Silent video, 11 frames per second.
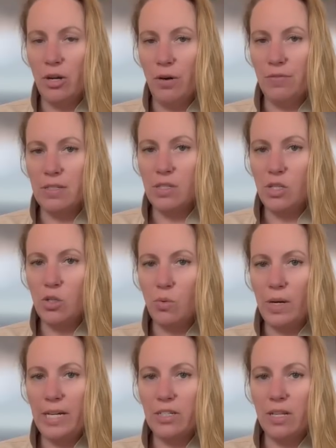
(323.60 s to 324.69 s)
of the
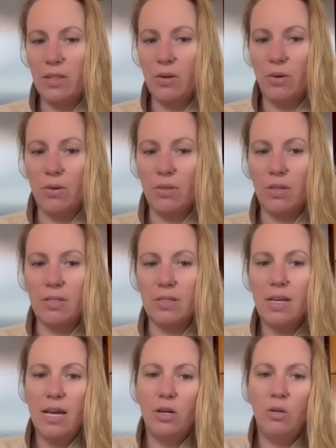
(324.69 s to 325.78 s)
situation in the Earth's
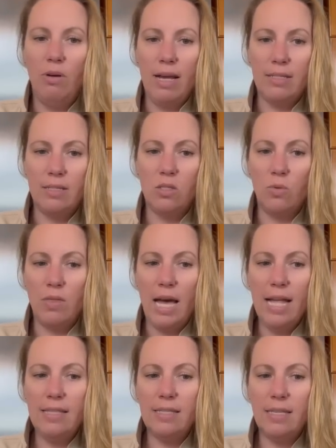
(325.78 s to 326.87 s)
crust. So
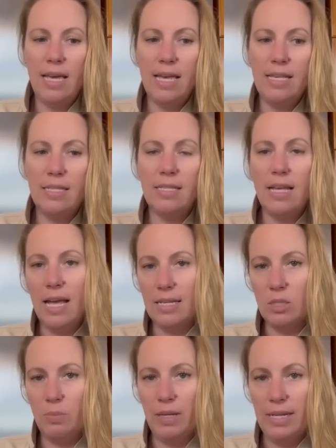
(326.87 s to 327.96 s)
that's his
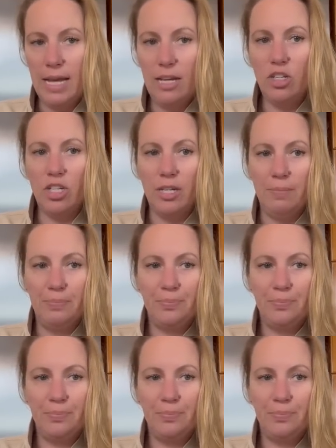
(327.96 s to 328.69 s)
explanation.